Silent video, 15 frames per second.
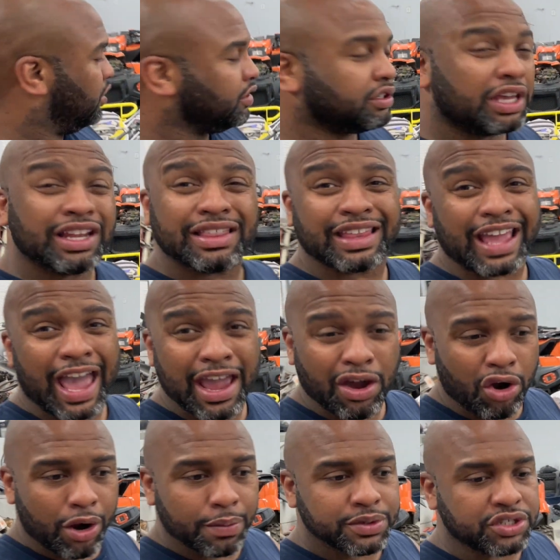get the
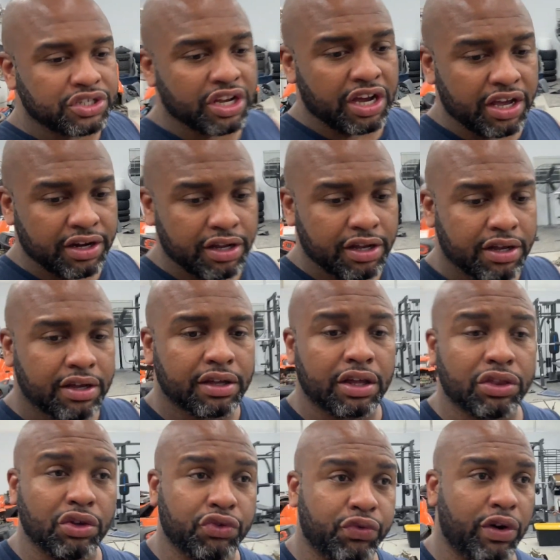A-arms done, get
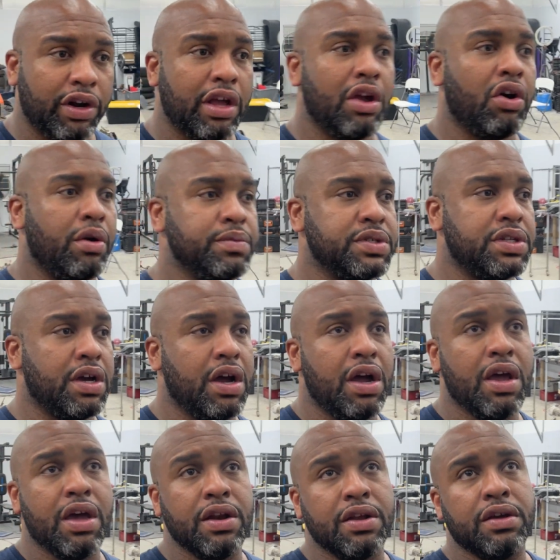those front A-arms
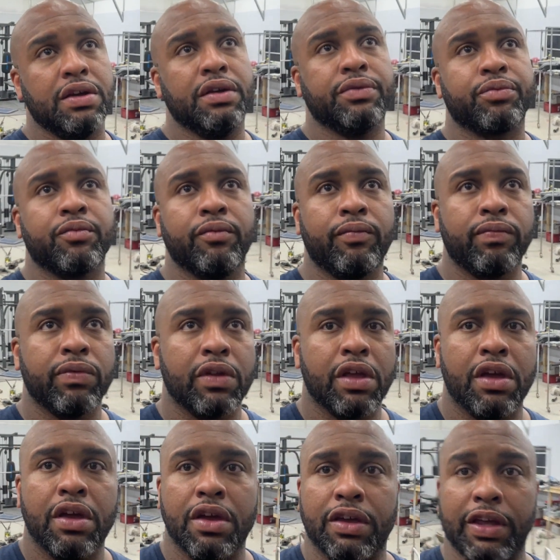done,
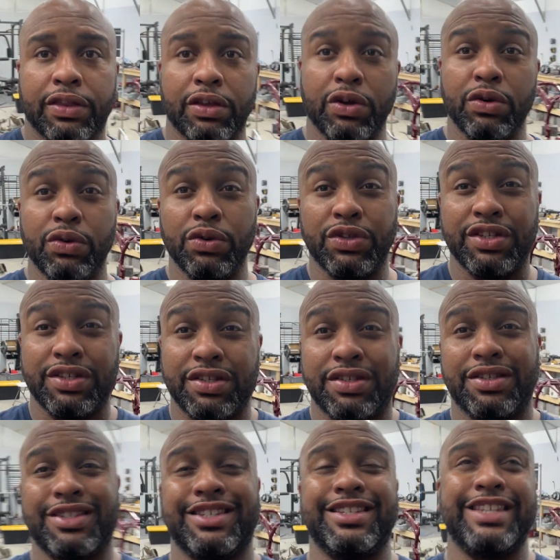get those
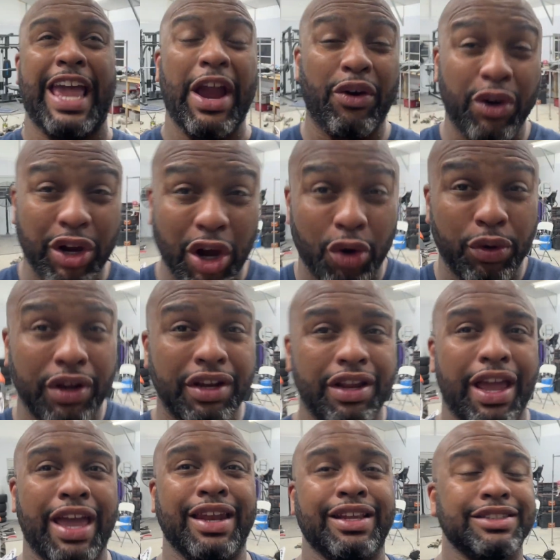
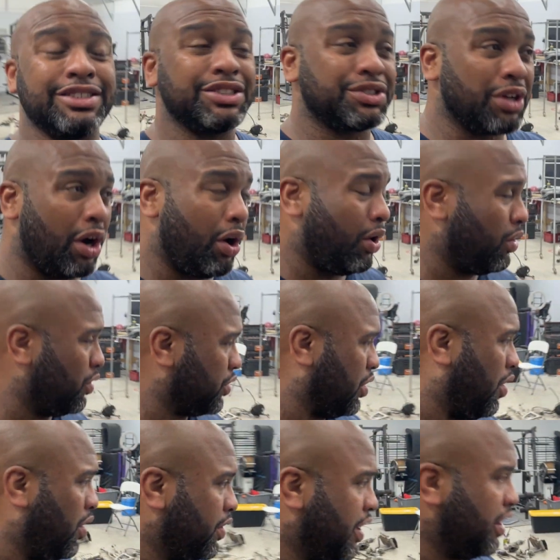Cerakoted and installed
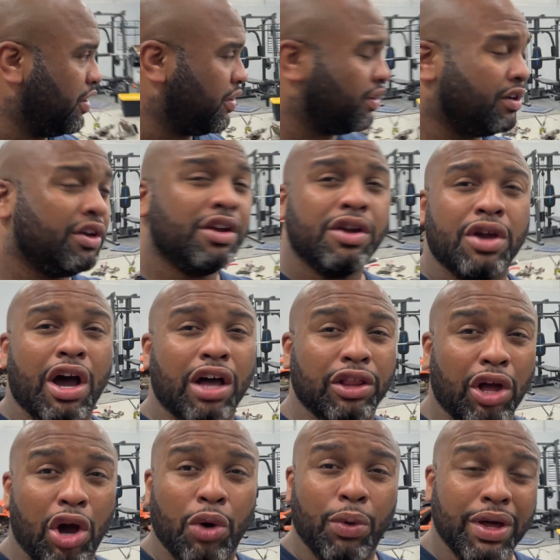on here,
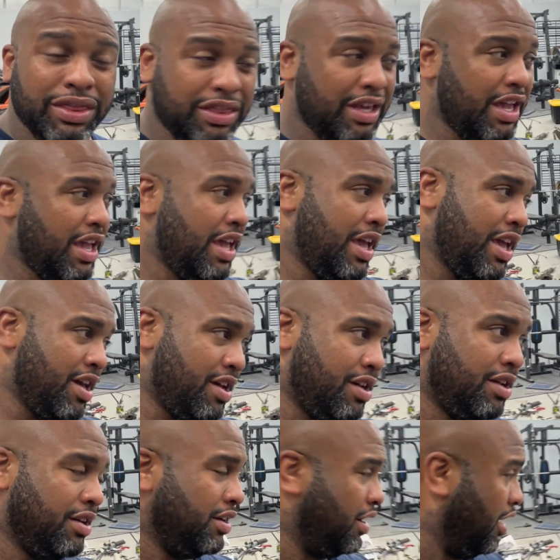along with the
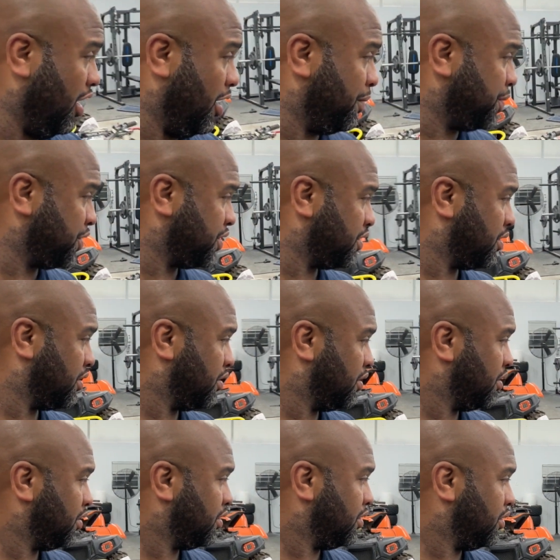hubs
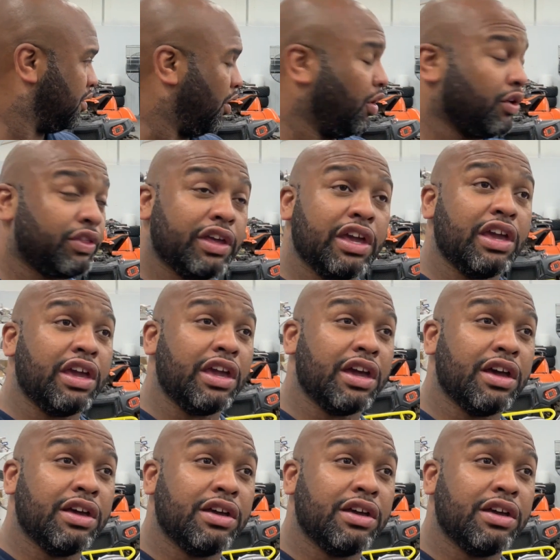or the